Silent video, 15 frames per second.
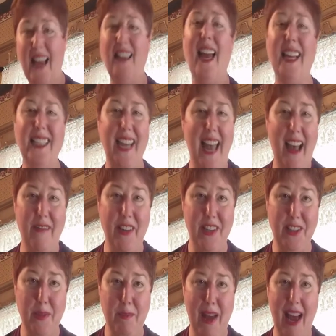like to have it
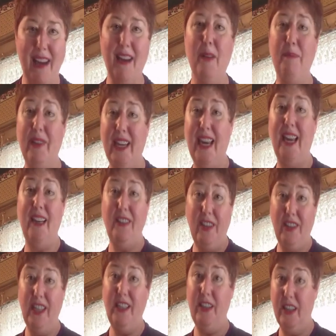as a backup. Again,
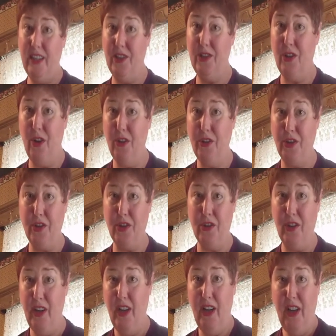you need to consult
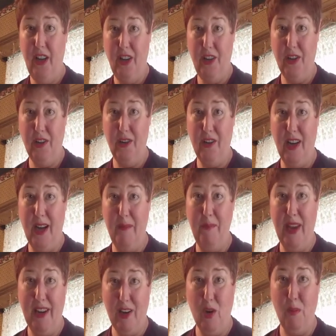your
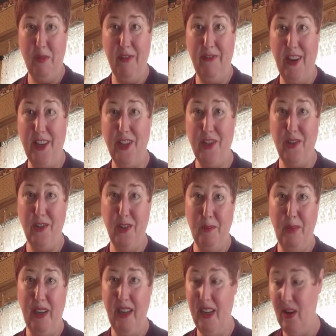medical professional
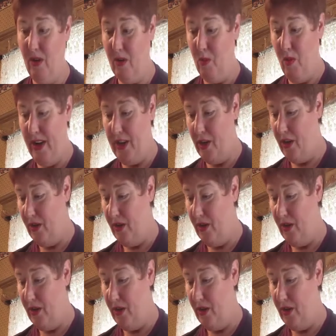depending on what